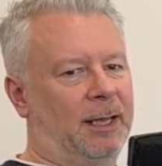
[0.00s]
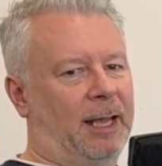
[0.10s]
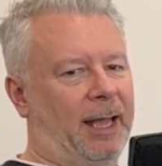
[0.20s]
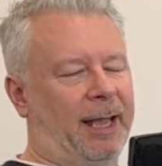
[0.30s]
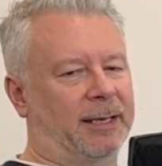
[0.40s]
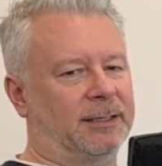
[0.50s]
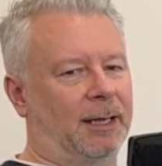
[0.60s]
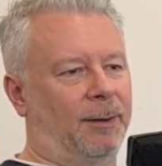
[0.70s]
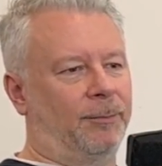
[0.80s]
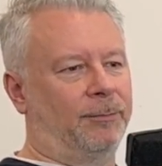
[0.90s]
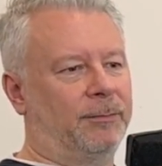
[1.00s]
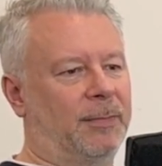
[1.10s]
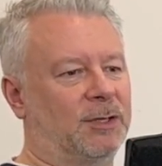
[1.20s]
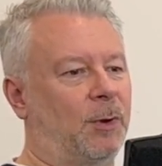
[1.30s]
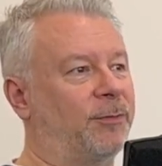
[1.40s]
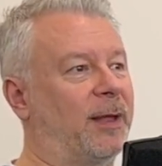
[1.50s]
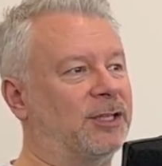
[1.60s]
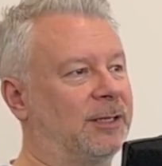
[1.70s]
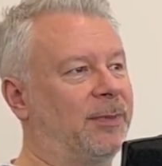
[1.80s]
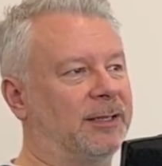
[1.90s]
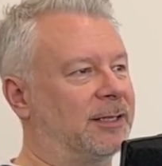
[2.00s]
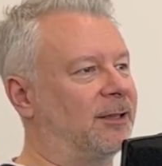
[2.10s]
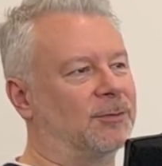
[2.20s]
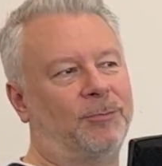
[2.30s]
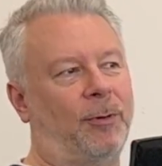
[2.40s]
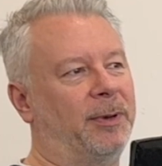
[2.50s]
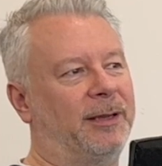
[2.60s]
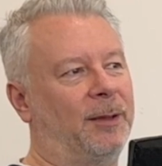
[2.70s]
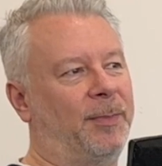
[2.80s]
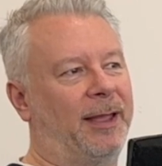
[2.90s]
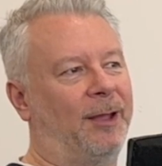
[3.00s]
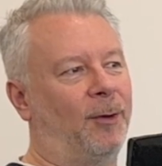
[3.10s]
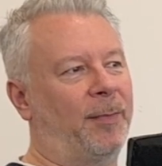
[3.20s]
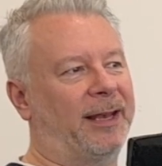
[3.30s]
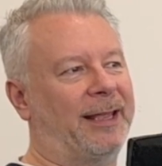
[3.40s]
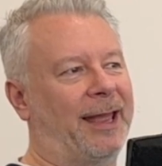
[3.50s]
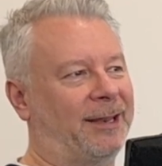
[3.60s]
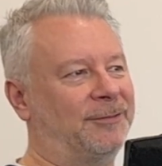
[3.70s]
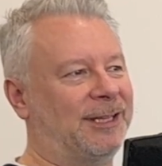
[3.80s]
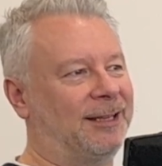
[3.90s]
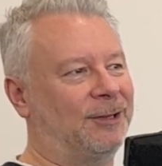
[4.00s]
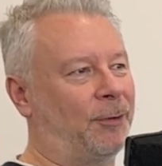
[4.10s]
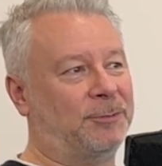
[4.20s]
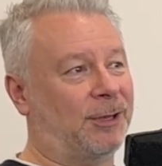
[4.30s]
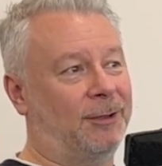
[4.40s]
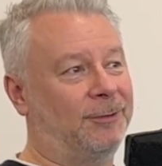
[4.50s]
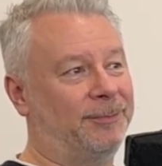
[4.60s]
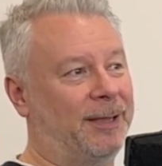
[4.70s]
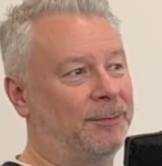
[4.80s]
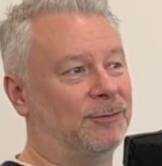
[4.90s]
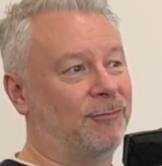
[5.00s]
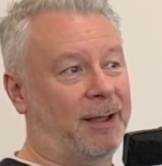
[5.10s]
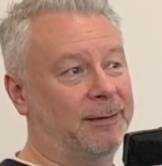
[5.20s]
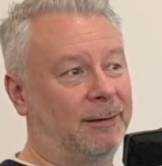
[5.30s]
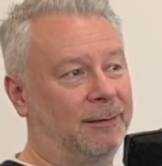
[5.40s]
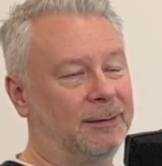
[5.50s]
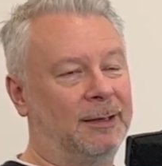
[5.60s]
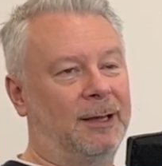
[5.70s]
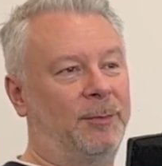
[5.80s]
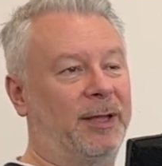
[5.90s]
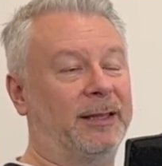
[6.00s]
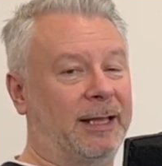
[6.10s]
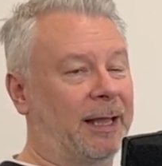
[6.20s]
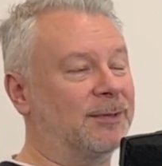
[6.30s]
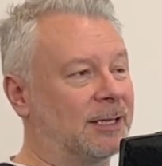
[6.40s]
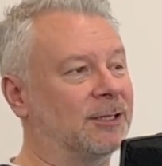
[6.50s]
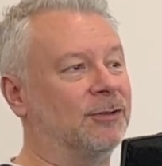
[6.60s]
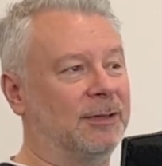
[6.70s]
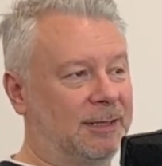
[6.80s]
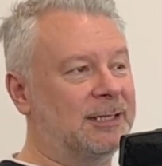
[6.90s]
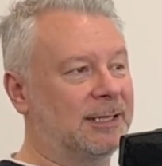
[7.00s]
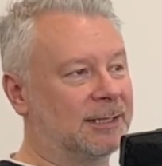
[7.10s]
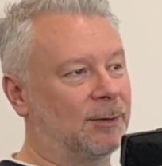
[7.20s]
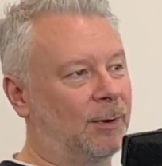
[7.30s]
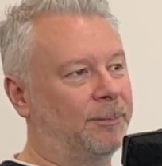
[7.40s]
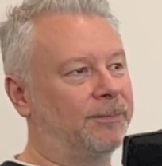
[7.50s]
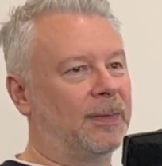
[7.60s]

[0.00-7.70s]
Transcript: And it's worth mentioning because it doesn't probably appear on many NFT crypto people's radar. Yeah. But in the games industry, this is the one.